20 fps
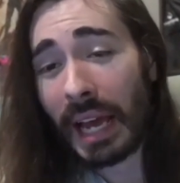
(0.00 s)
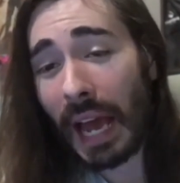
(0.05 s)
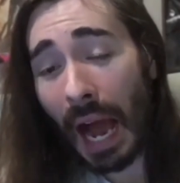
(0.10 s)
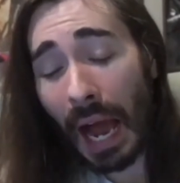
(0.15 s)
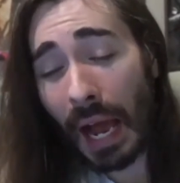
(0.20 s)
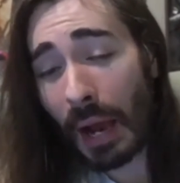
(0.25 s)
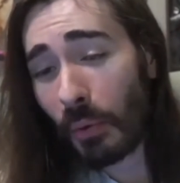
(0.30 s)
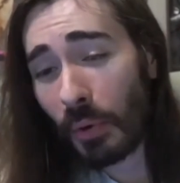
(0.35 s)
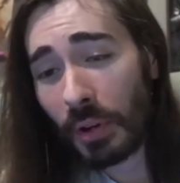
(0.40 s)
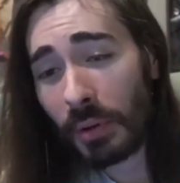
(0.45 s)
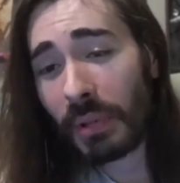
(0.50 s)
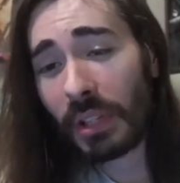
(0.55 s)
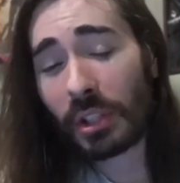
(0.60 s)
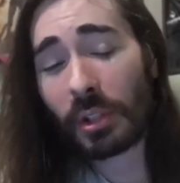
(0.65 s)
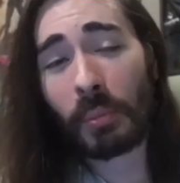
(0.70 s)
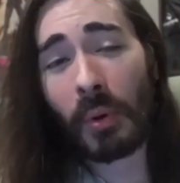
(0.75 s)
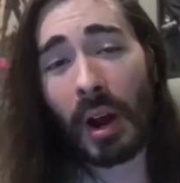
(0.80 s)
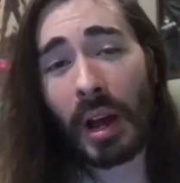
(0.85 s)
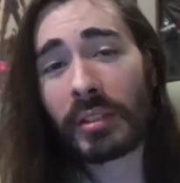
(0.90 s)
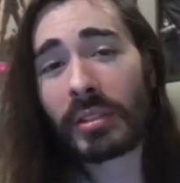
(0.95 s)
I wouldn't be
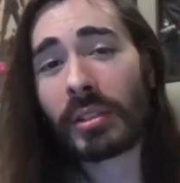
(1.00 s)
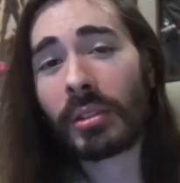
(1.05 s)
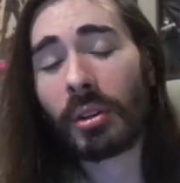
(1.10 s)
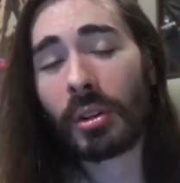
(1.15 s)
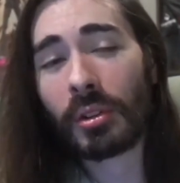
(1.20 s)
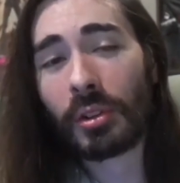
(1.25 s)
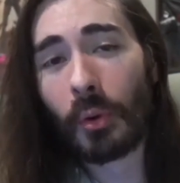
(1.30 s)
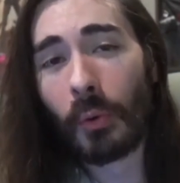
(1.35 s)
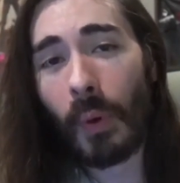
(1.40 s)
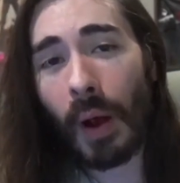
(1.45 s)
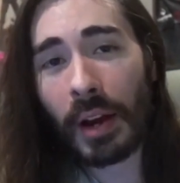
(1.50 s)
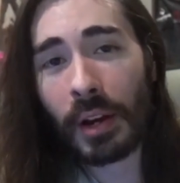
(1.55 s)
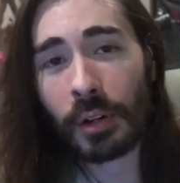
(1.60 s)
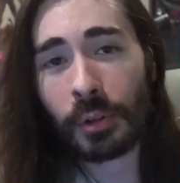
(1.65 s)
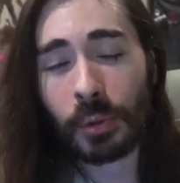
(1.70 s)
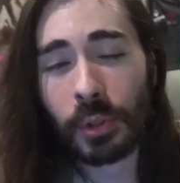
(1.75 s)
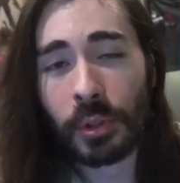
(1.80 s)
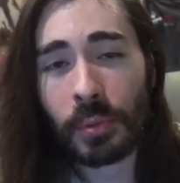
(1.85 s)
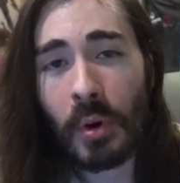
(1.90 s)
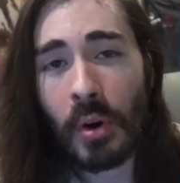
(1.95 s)
surprised to learn the
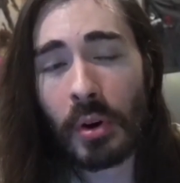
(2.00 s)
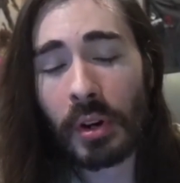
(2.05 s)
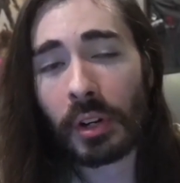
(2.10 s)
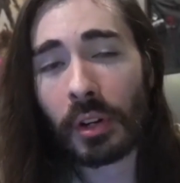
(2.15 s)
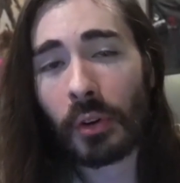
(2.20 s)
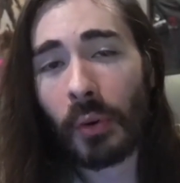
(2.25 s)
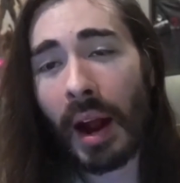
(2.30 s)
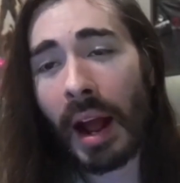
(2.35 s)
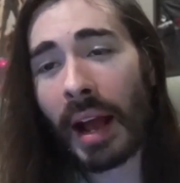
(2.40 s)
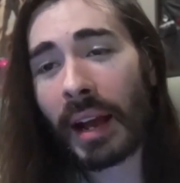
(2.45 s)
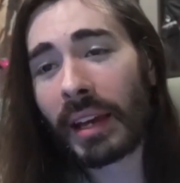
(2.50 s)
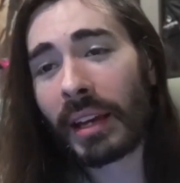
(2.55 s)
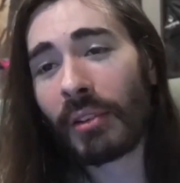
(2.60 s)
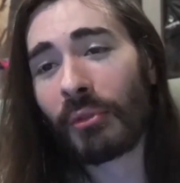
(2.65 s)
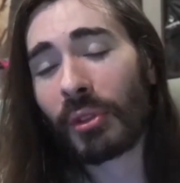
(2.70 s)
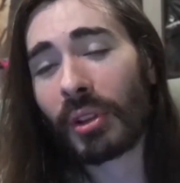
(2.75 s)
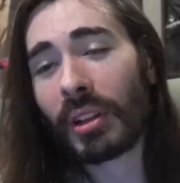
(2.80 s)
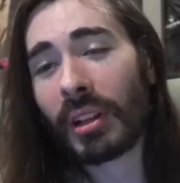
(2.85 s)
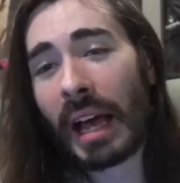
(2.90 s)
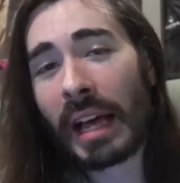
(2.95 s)
writers were smoking crack, and
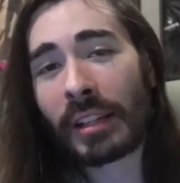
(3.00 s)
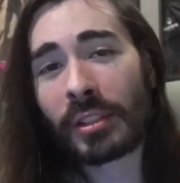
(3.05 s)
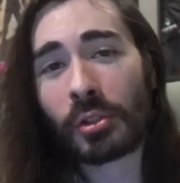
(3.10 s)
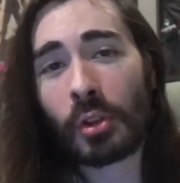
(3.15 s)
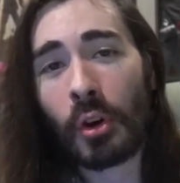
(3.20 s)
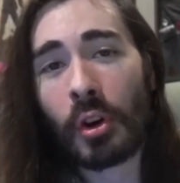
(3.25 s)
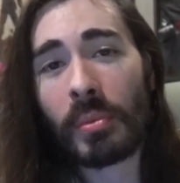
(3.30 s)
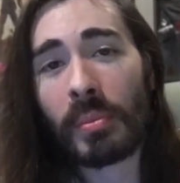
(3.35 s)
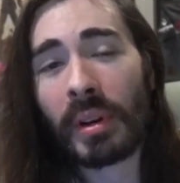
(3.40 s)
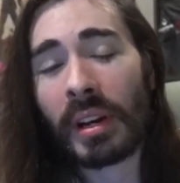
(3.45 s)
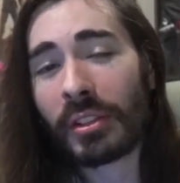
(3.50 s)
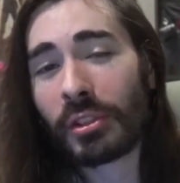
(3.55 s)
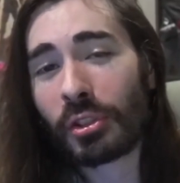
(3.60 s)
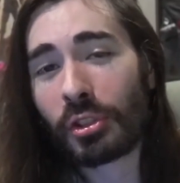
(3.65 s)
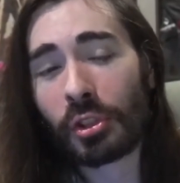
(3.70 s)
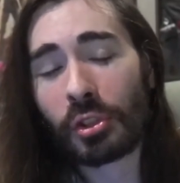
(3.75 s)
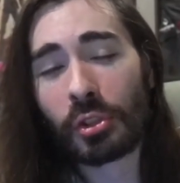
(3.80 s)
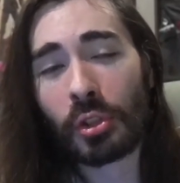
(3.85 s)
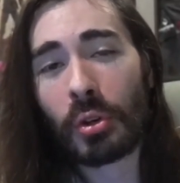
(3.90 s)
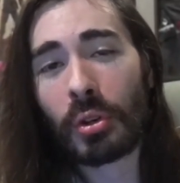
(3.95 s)
for the last 30 minutes,
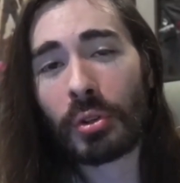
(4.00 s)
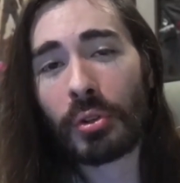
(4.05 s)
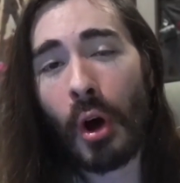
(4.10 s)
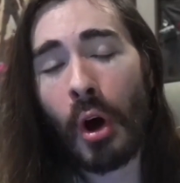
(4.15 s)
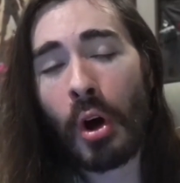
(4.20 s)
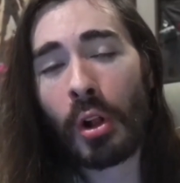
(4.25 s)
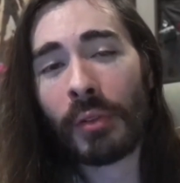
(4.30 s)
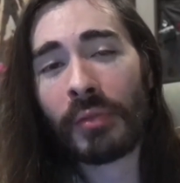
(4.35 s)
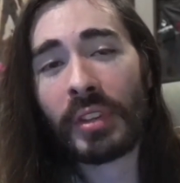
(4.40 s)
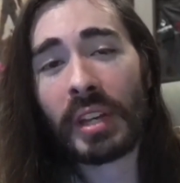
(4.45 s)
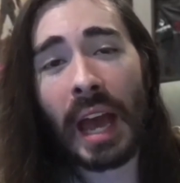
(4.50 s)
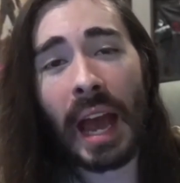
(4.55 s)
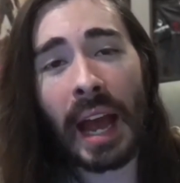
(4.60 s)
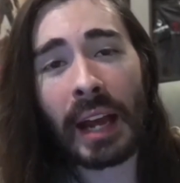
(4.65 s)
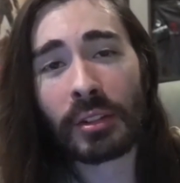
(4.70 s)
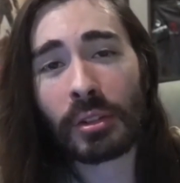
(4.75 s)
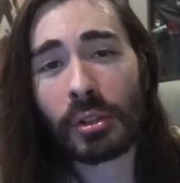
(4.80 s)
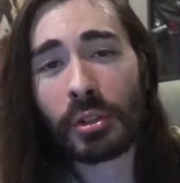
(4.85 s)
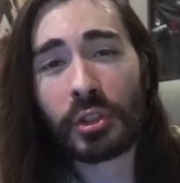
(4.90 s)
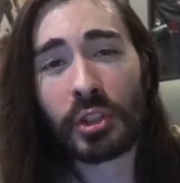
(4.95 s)
just told all of the
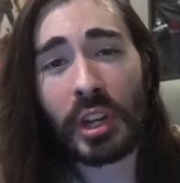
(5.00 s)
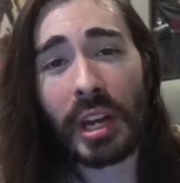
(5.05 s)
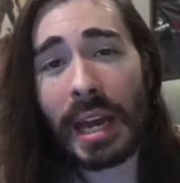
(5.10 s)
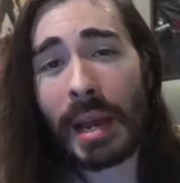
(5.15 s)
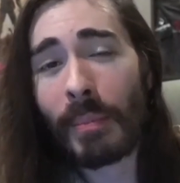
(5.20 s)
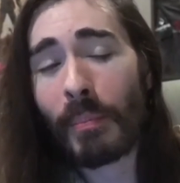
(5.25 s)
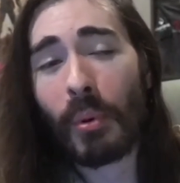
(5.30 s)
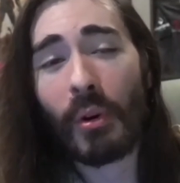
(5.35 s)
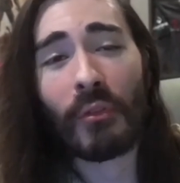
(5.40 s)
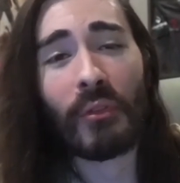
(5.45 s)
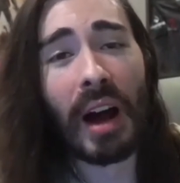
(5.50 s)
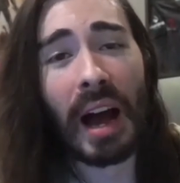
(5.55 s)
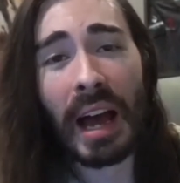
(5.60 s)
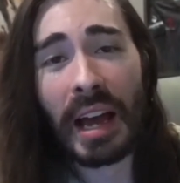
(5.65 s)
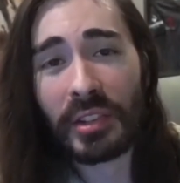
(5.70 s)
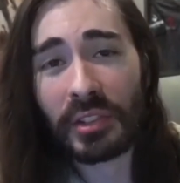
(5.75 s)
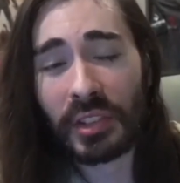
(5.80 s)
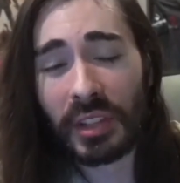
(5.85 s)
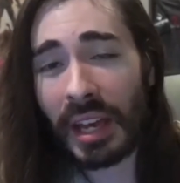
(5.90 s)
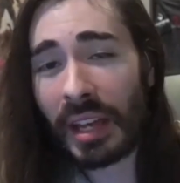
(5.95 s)
actors to
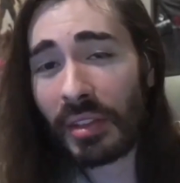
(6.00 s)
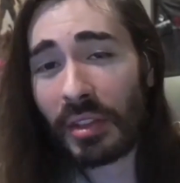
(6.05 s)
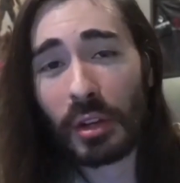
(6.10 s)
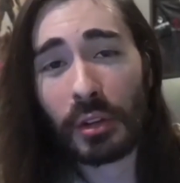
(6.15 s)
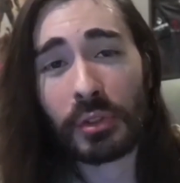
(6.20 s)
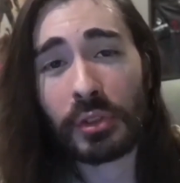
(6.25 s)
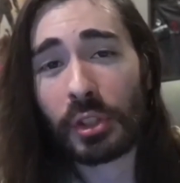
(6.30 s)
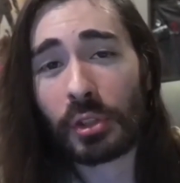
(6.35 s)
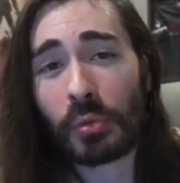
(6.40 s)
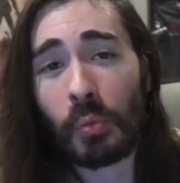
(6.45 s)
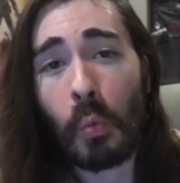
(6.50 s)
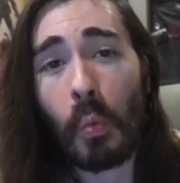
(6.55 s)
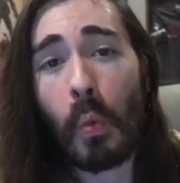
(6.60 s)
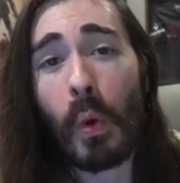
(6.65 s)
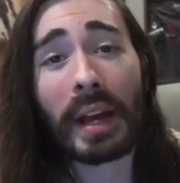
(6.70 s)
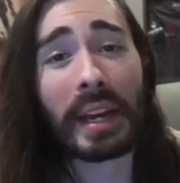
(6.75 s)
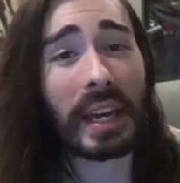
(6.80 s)
improvise, and they'll just wing